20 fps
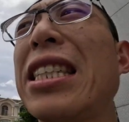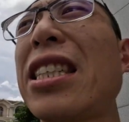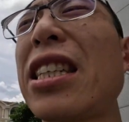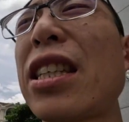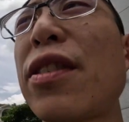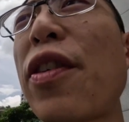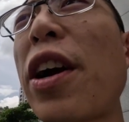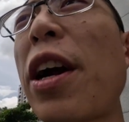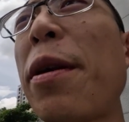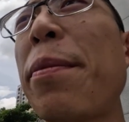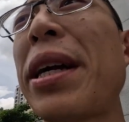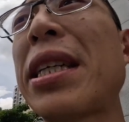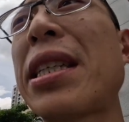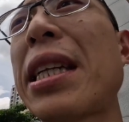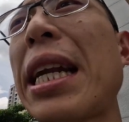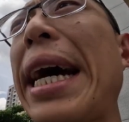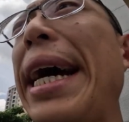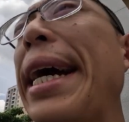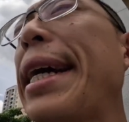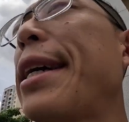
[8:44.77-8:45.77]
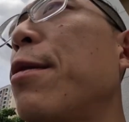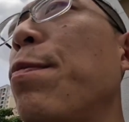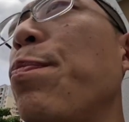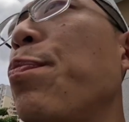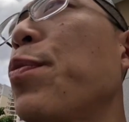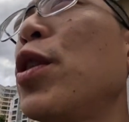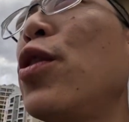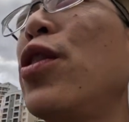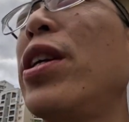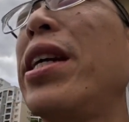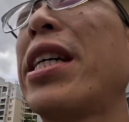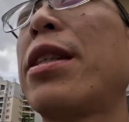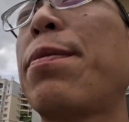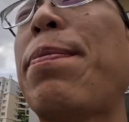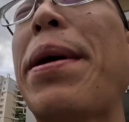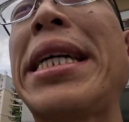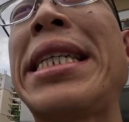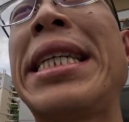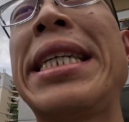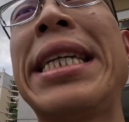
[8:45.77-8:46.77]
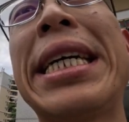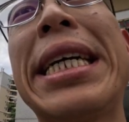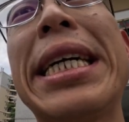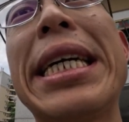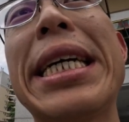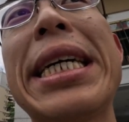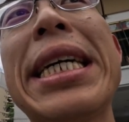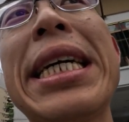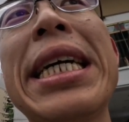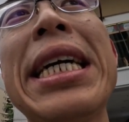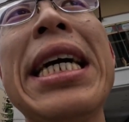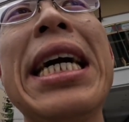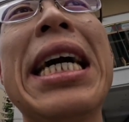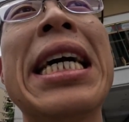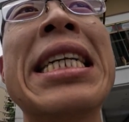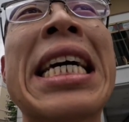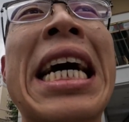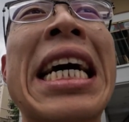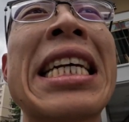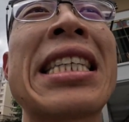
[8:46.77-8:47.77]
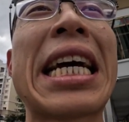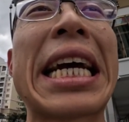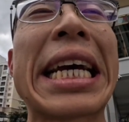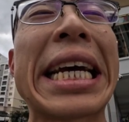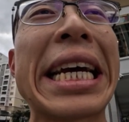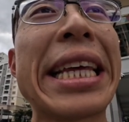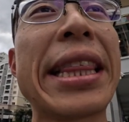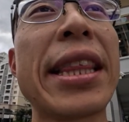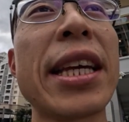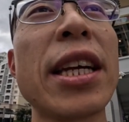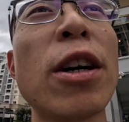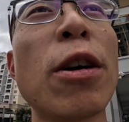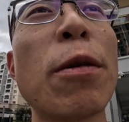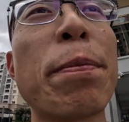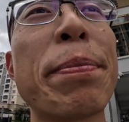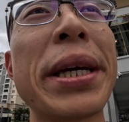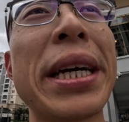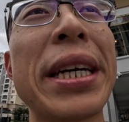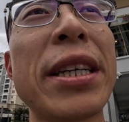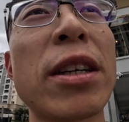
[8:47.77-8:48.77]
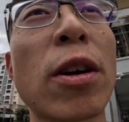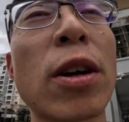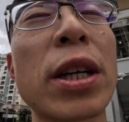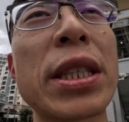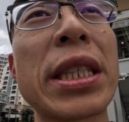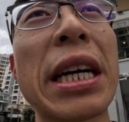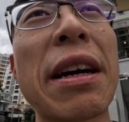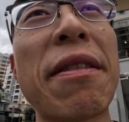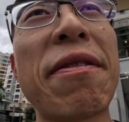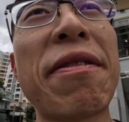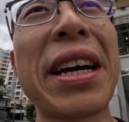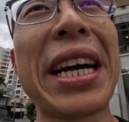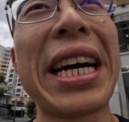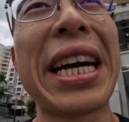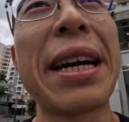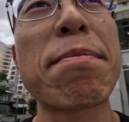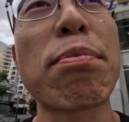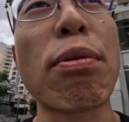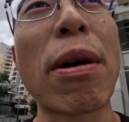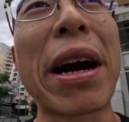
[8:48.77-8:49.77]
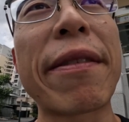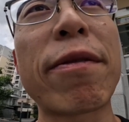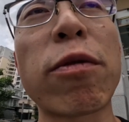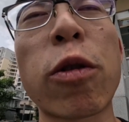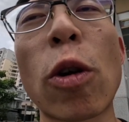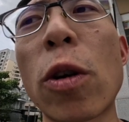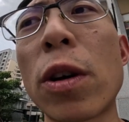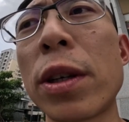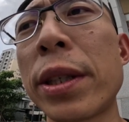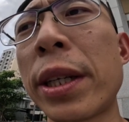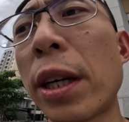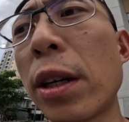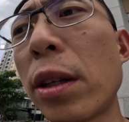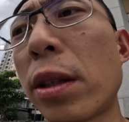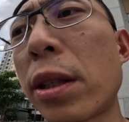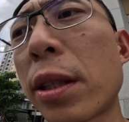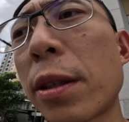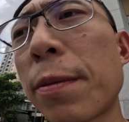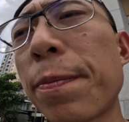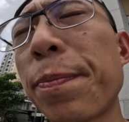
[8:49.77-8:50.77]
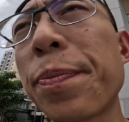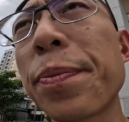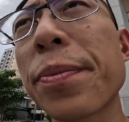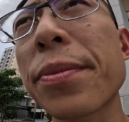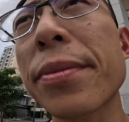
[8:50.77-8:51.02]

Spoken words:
Just very much like you would expect in a nice like Ethiopia, Yirgacheffe, bright floral notes,